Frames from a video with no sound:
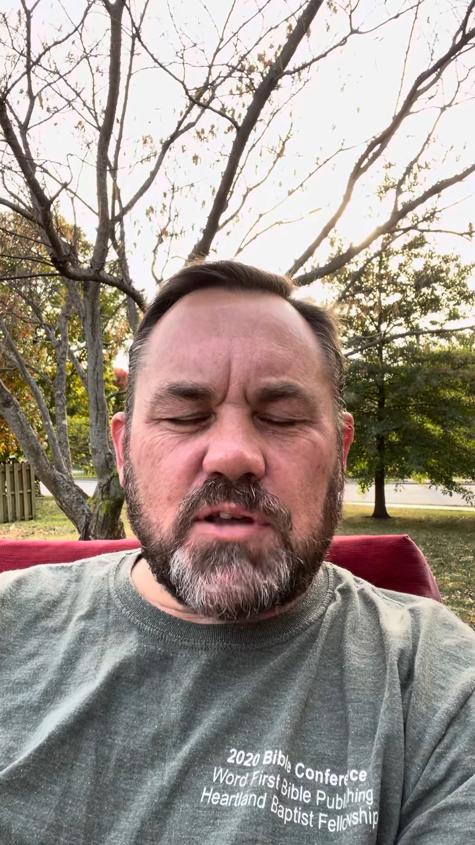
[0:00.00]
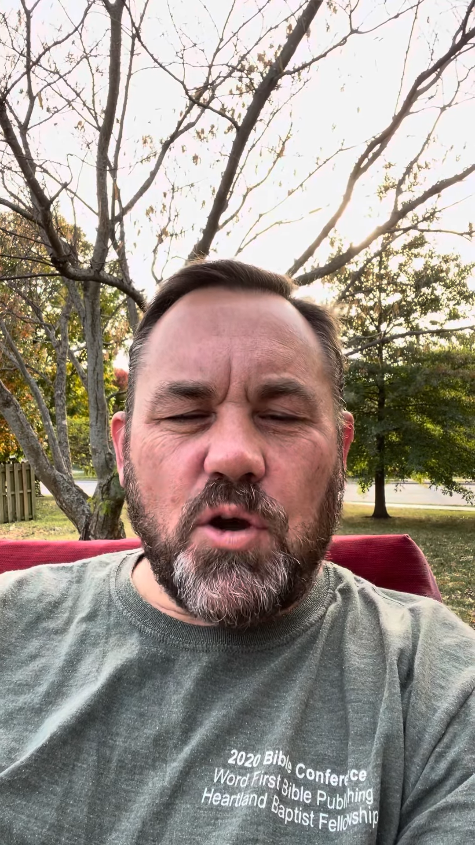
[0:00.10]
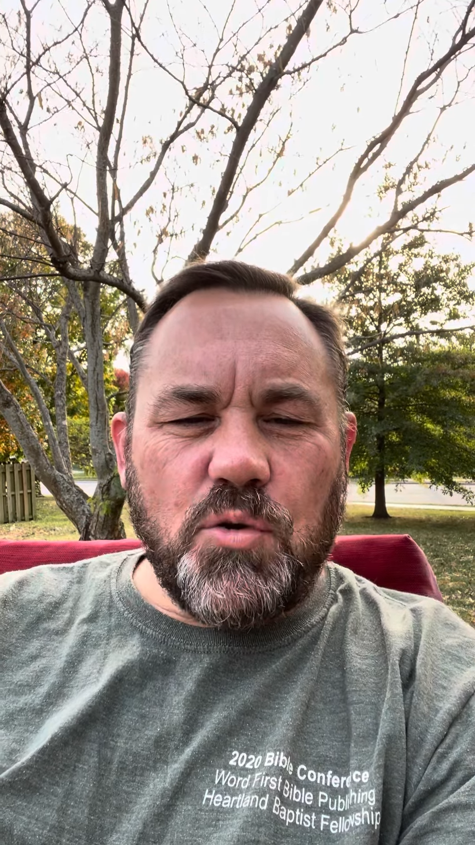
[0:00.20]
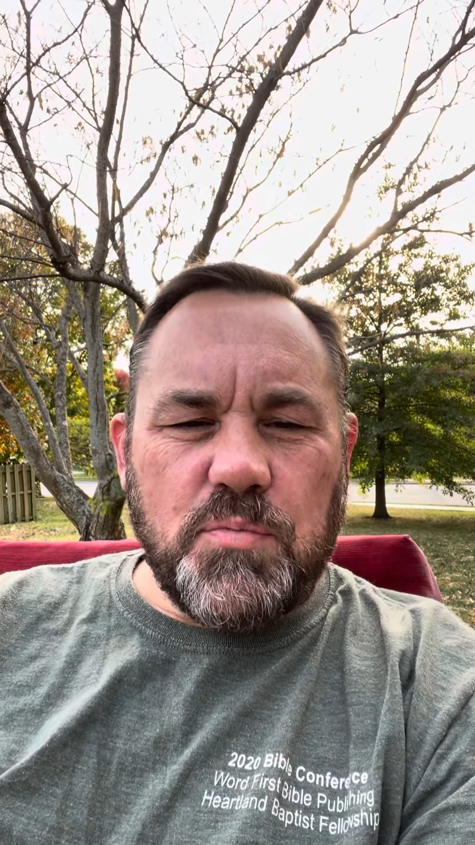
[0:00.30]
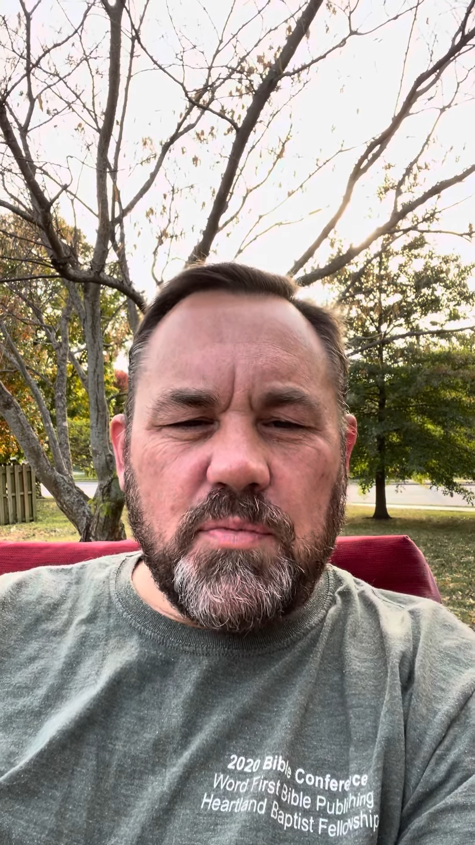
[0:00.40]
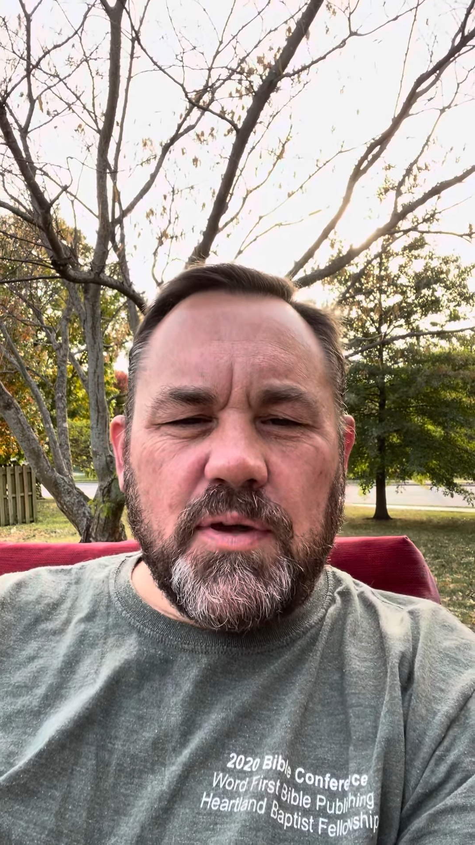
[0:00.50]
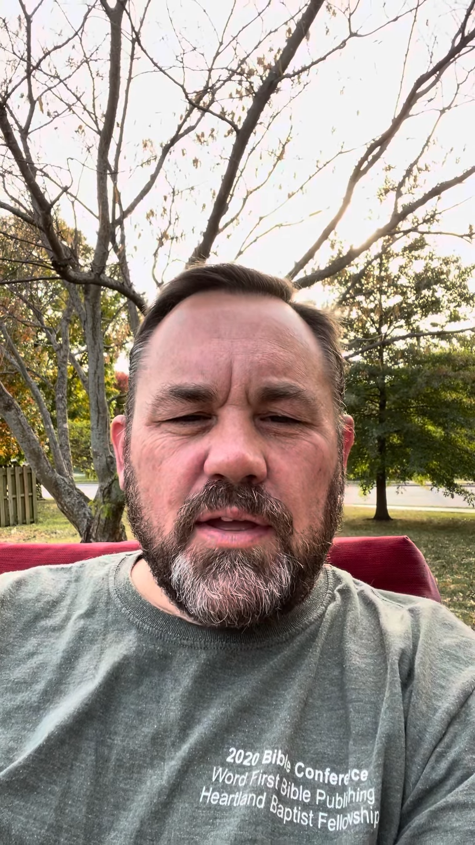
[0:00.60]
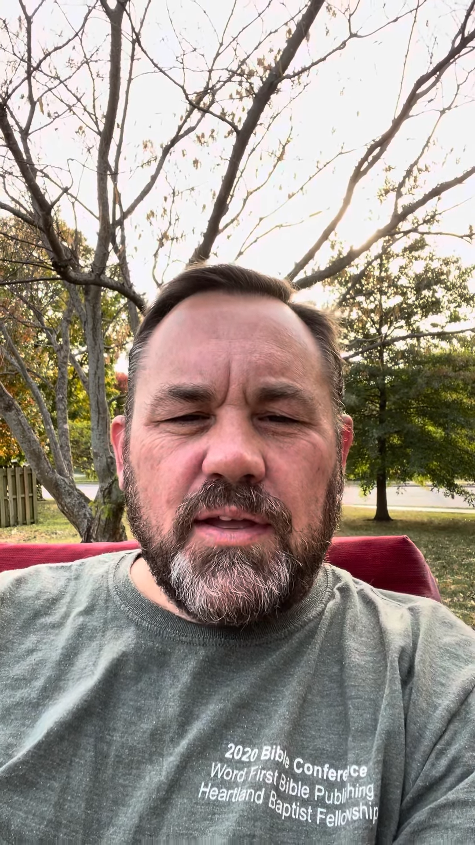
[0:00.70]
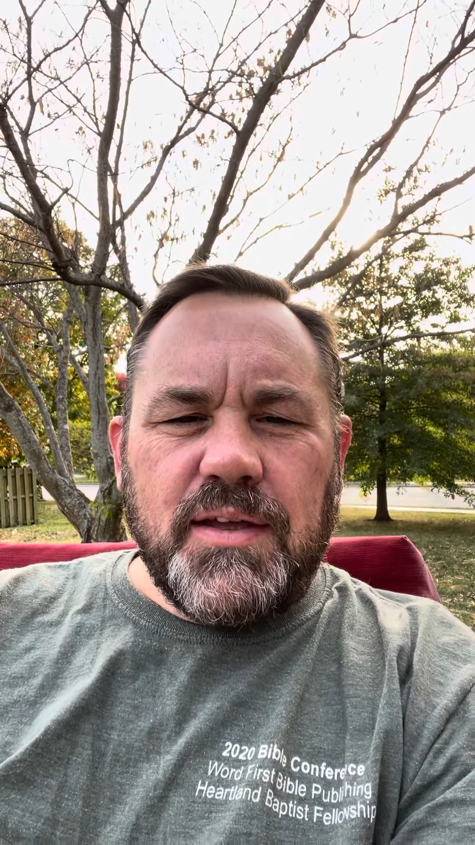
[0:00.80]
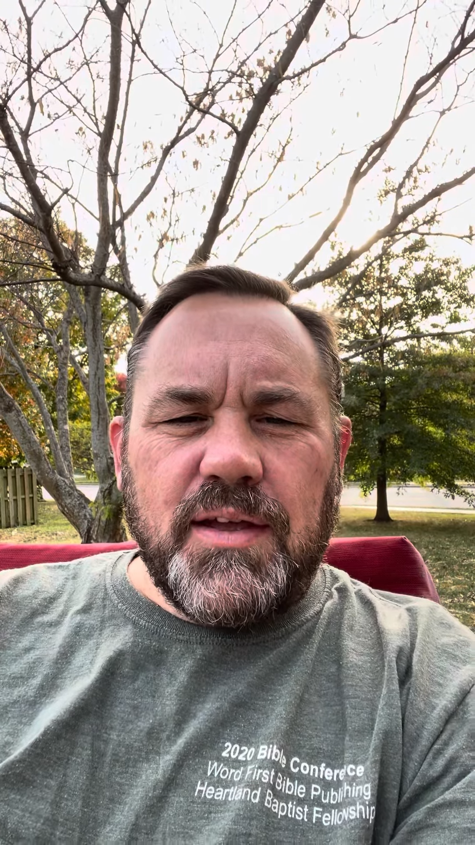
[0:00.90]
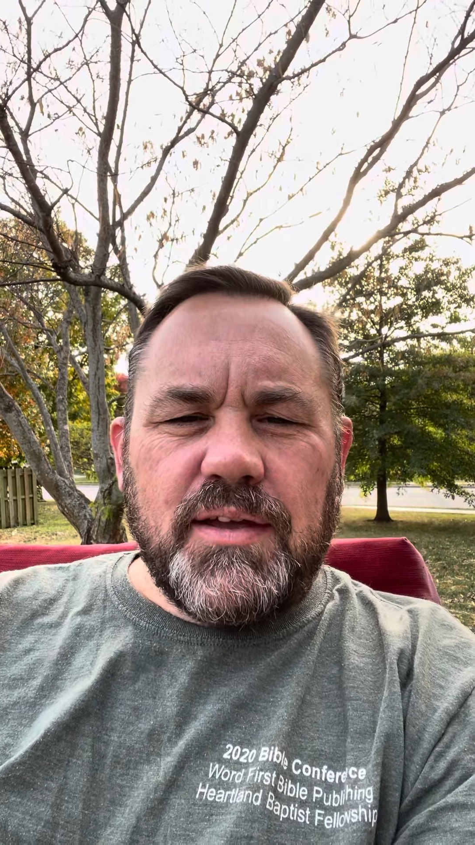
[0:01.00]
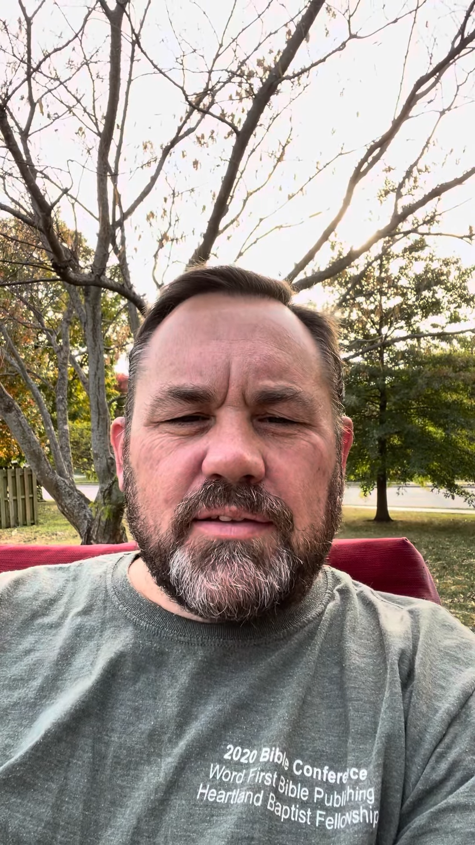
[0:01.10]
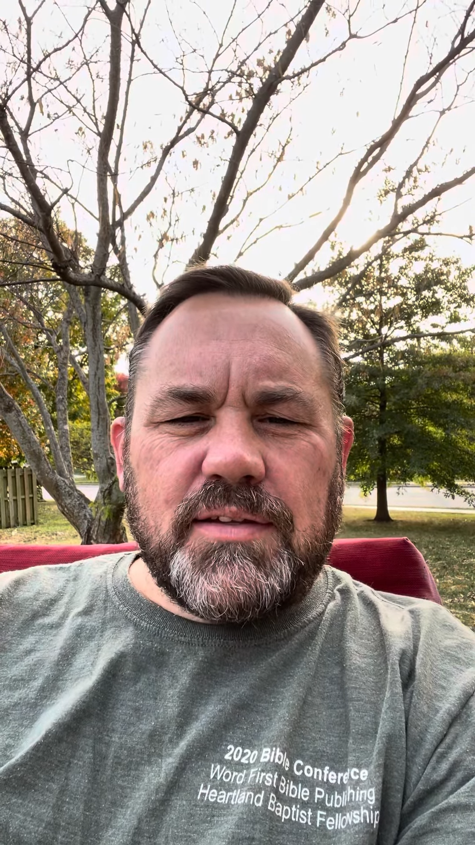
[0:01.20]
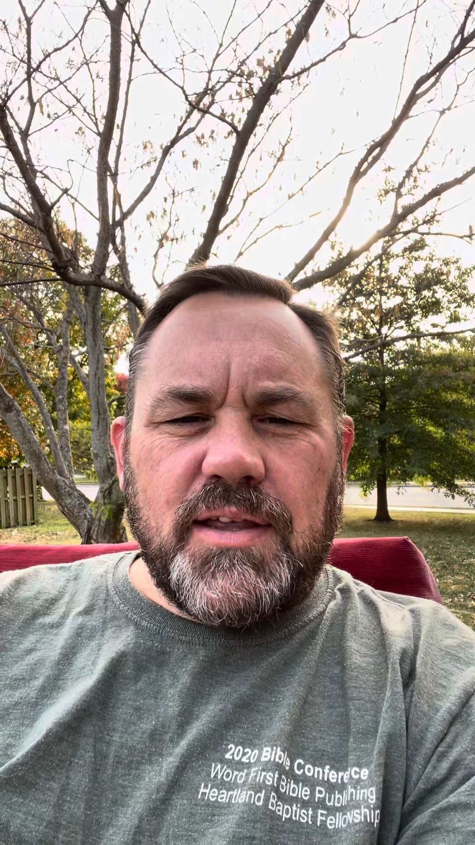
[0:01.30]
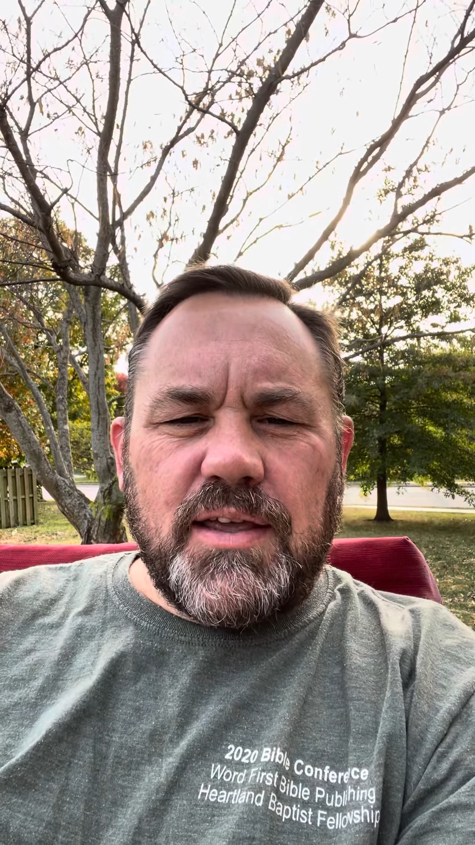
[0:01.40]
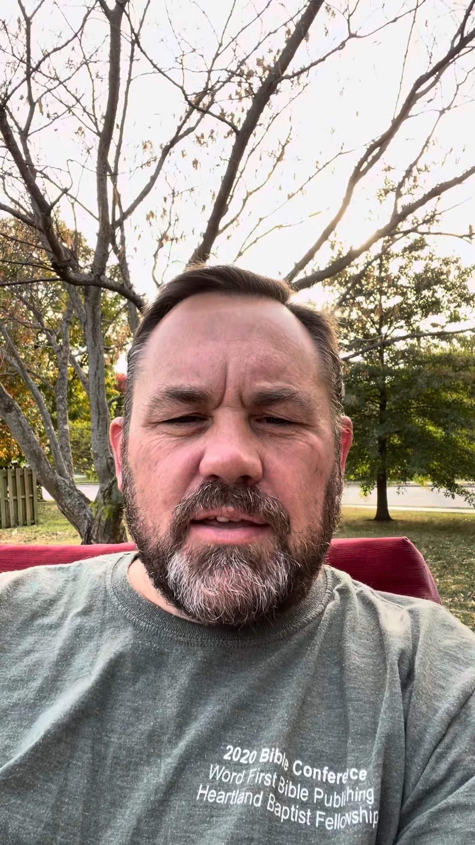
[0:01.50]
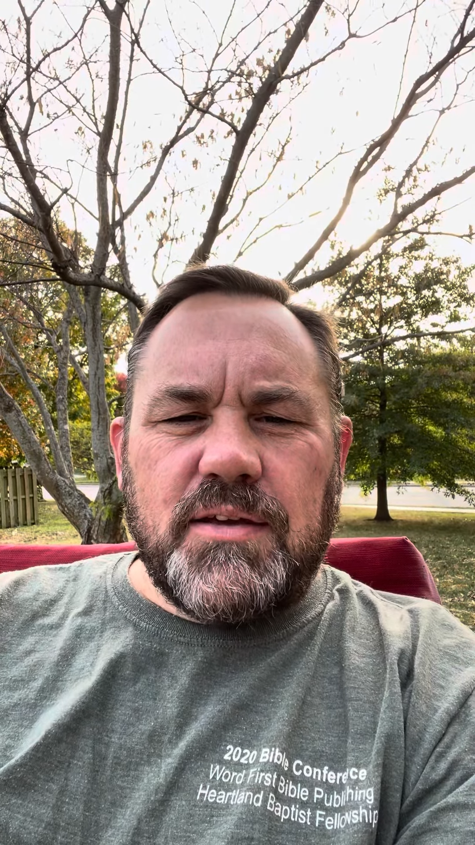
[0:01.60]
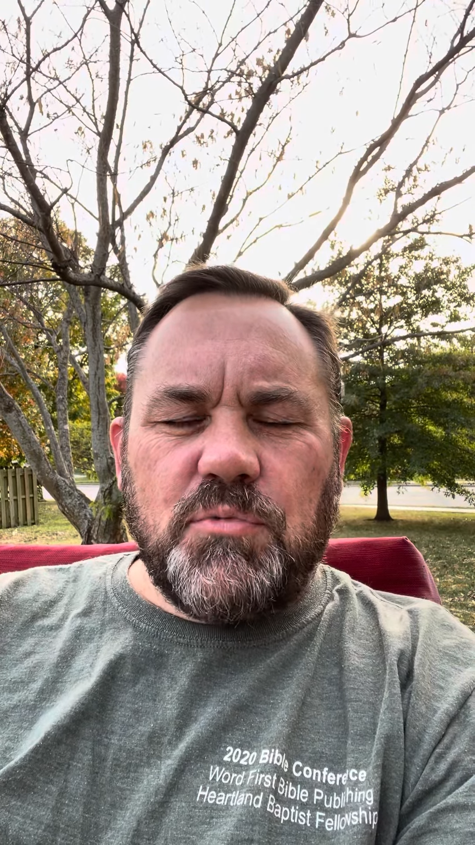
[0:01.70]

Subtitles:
home today.